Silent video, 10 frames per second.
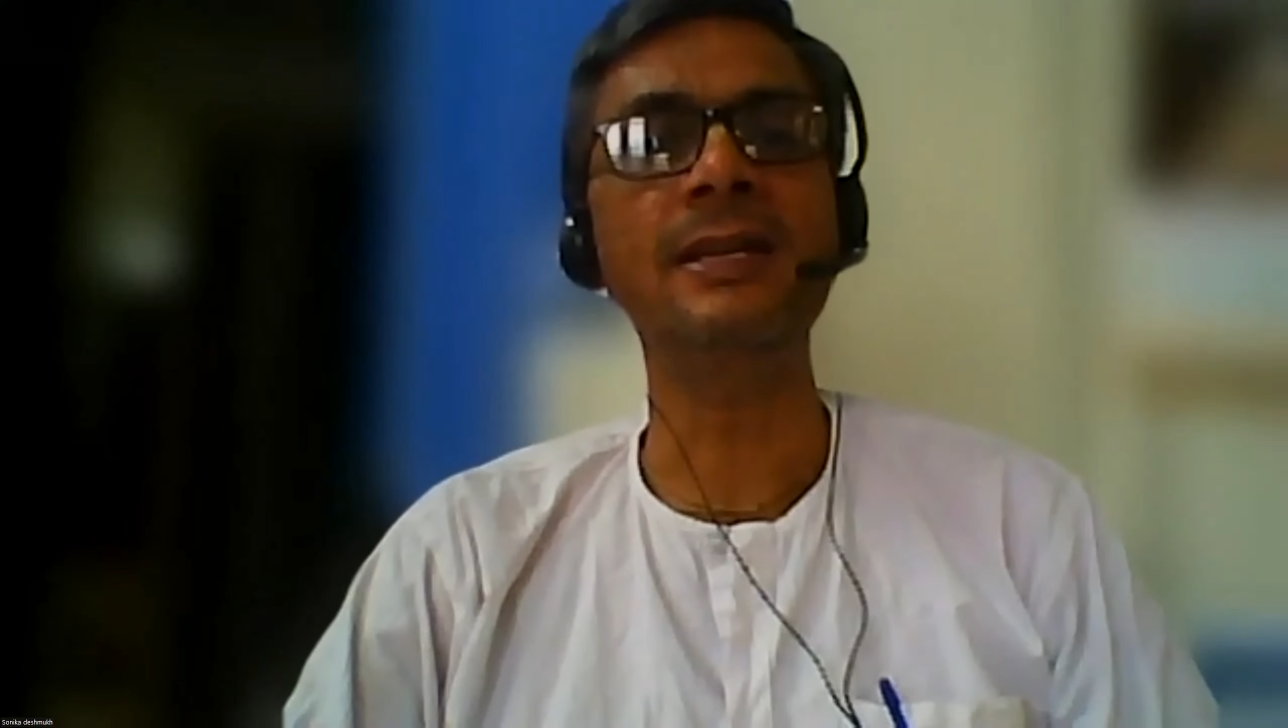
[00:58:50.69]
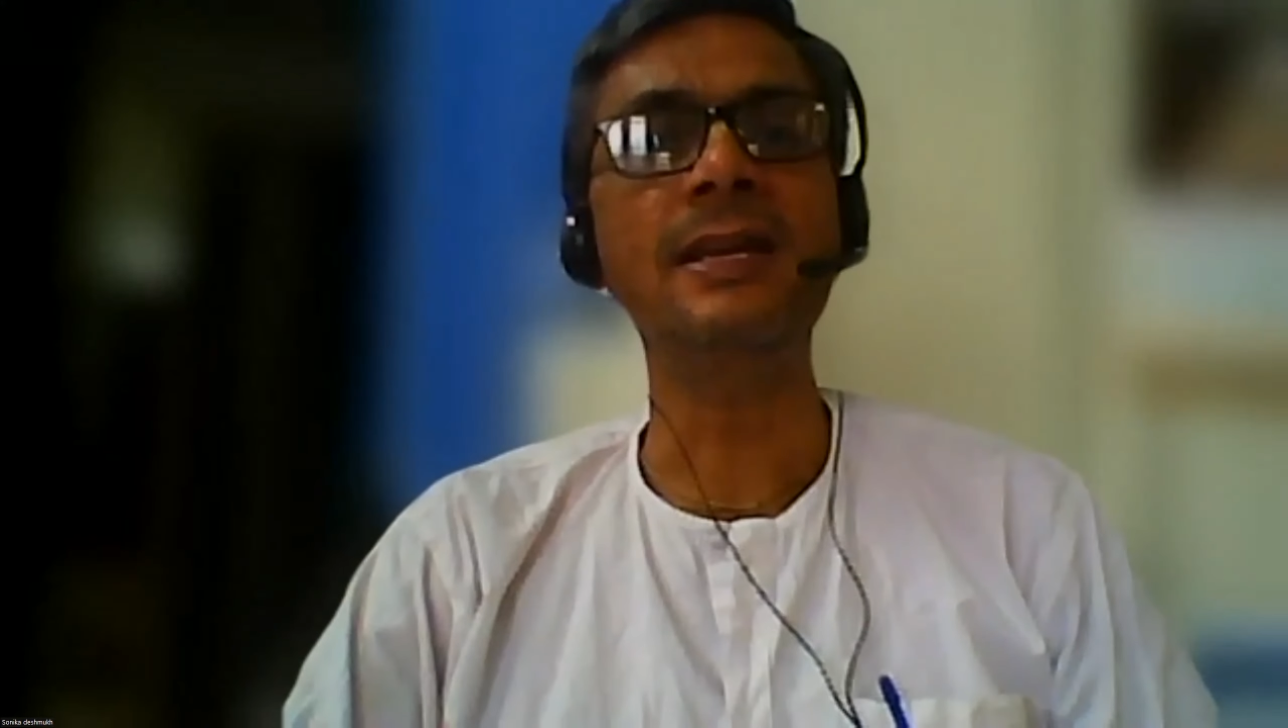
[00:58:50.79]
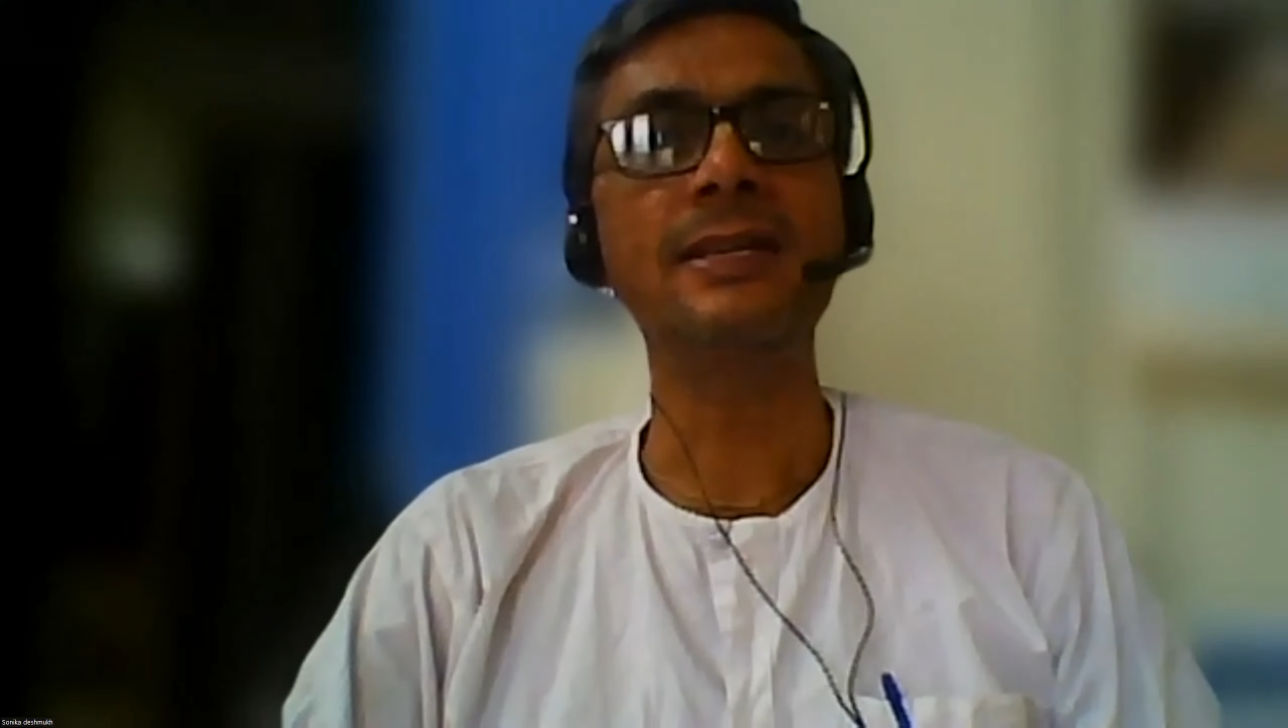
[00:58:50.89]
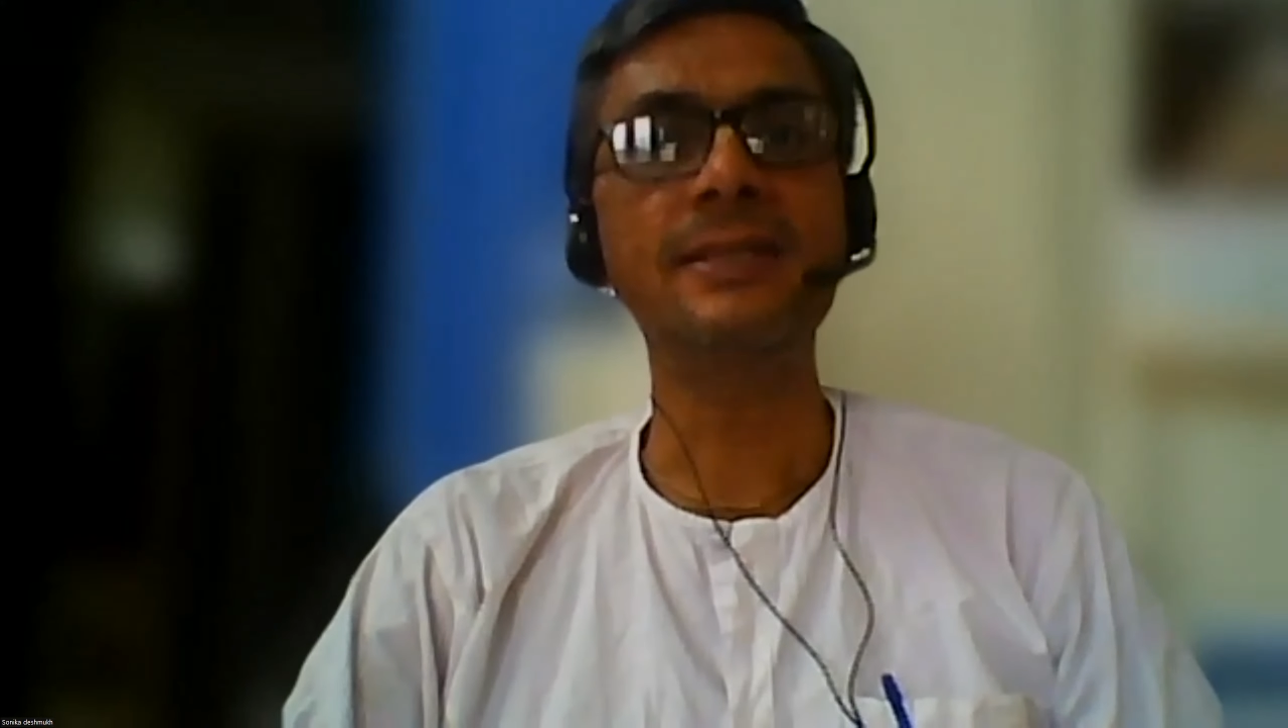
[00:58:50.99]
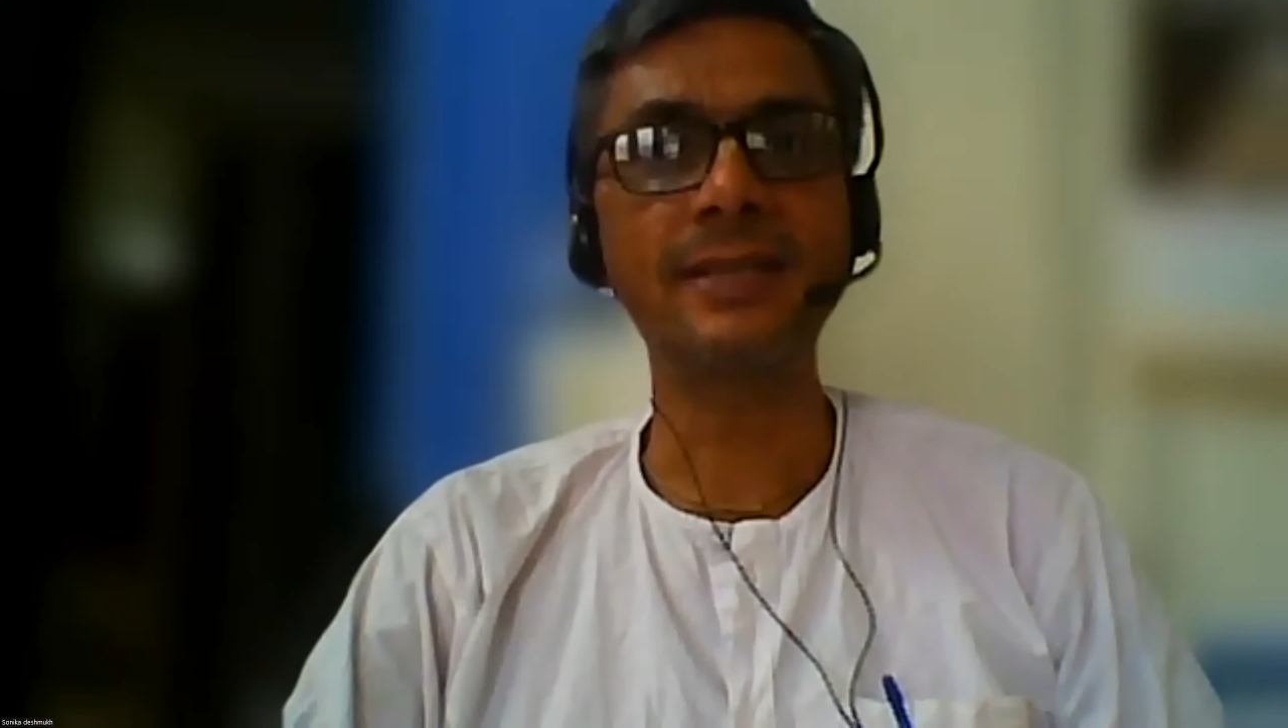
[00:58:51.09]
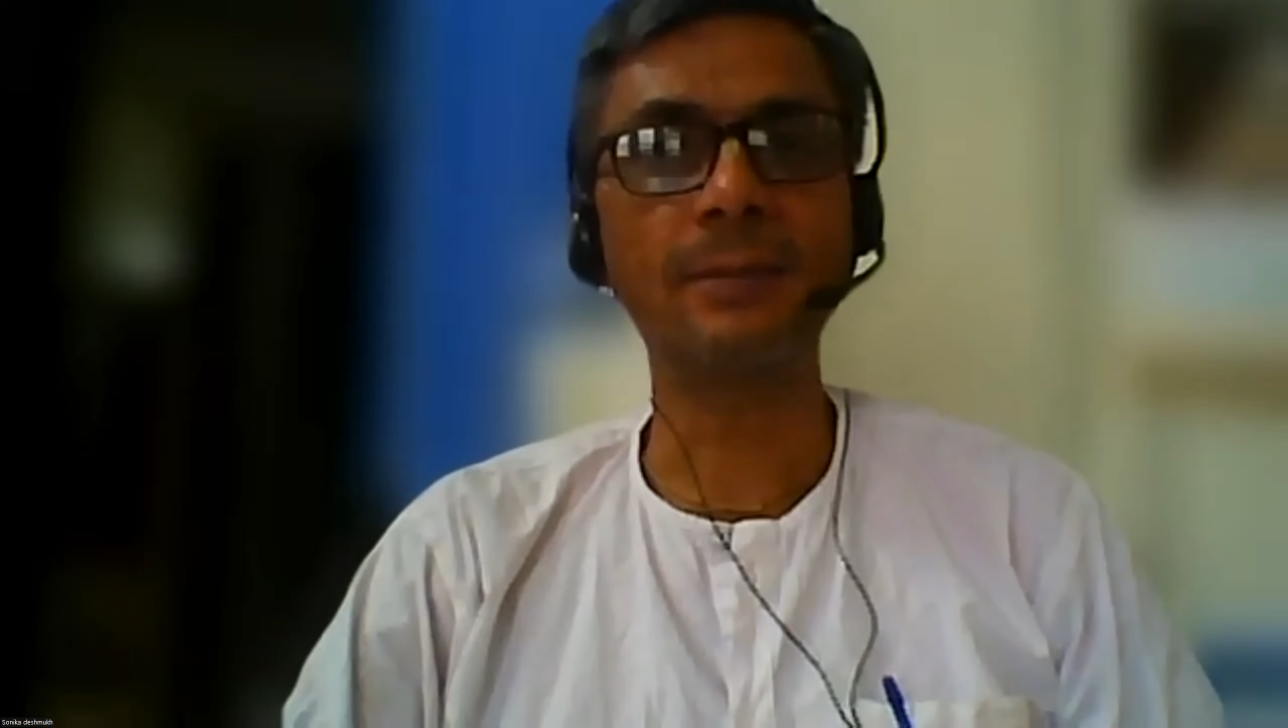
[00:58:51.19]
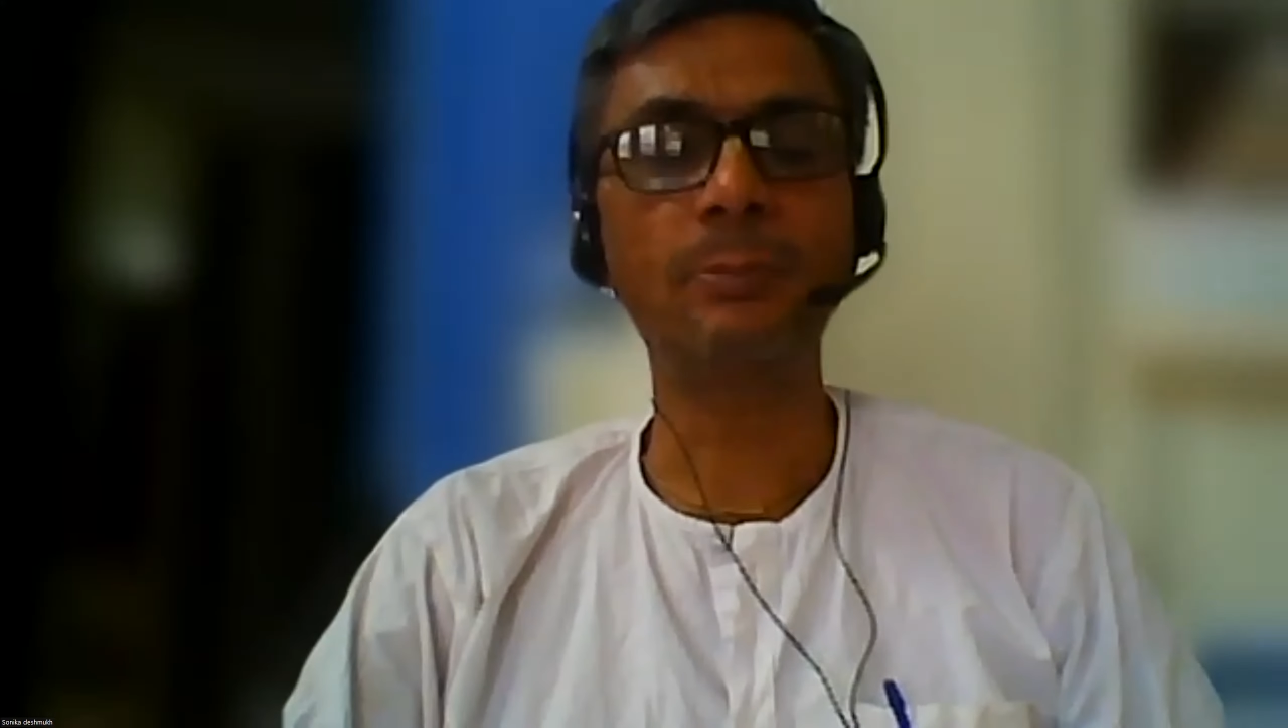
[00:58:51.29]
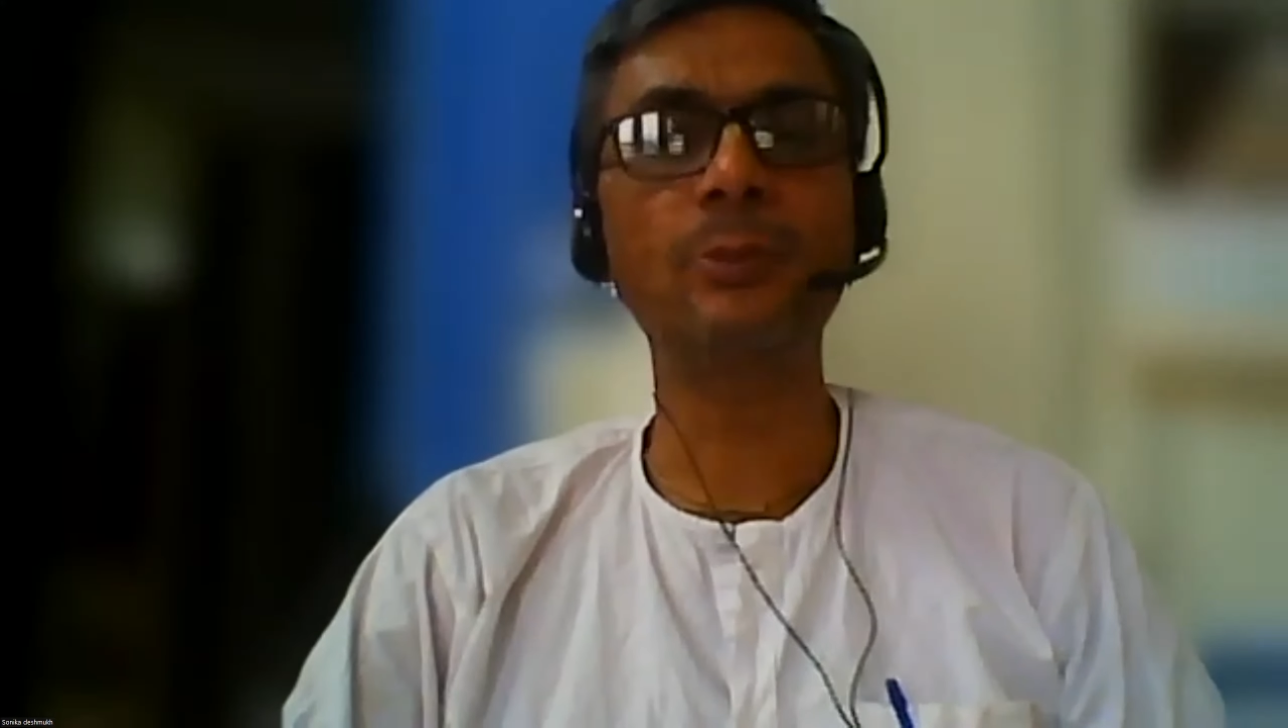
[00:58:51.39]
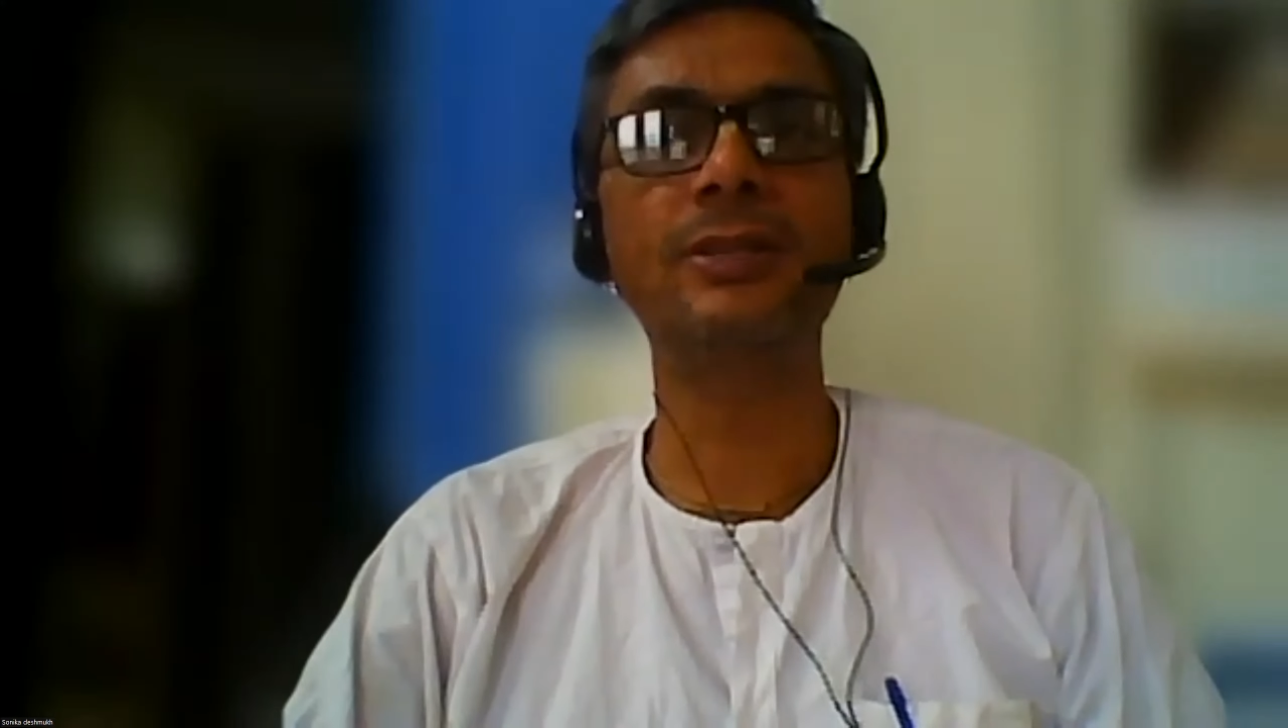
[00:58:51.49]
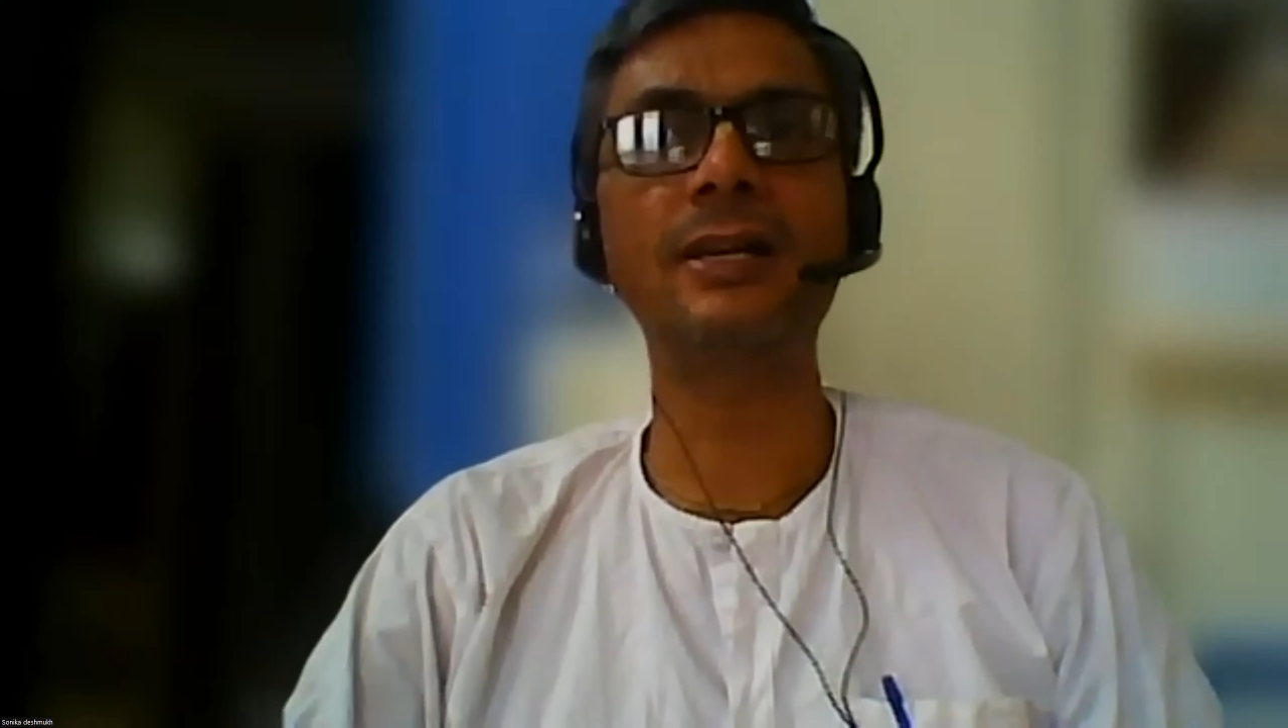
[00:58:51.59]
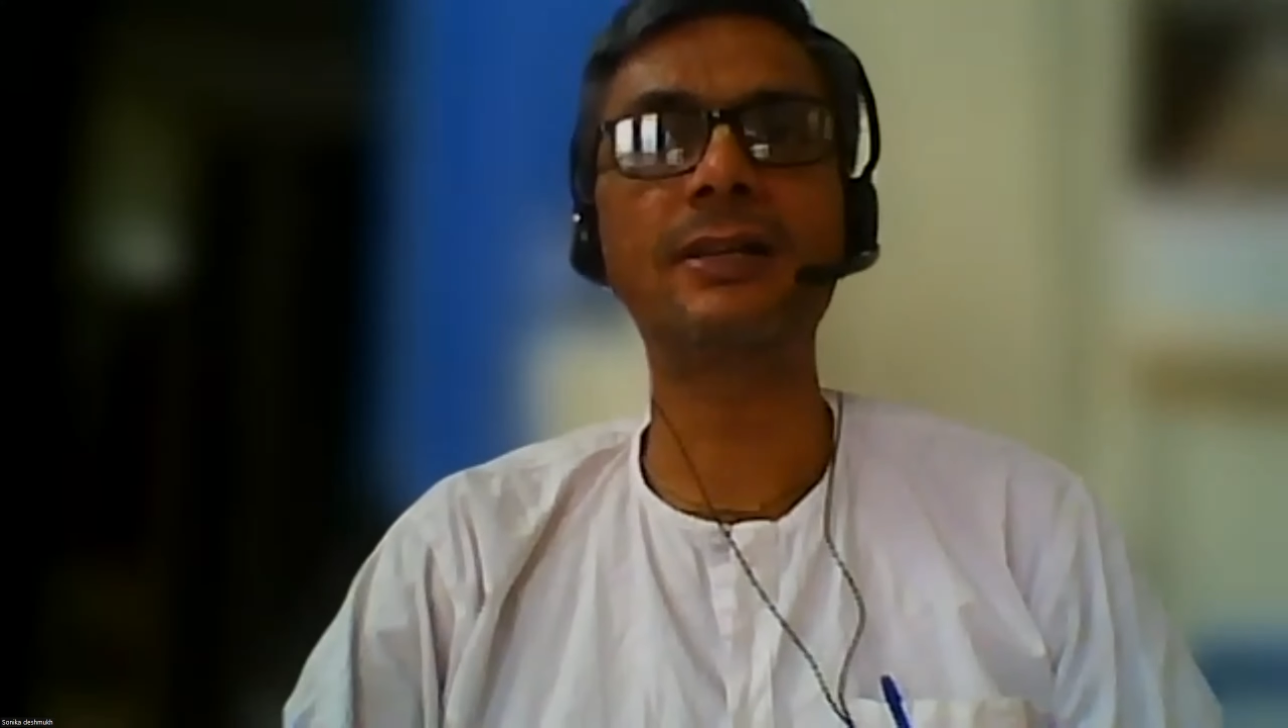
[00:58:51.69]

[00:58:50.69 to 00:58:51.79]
is about that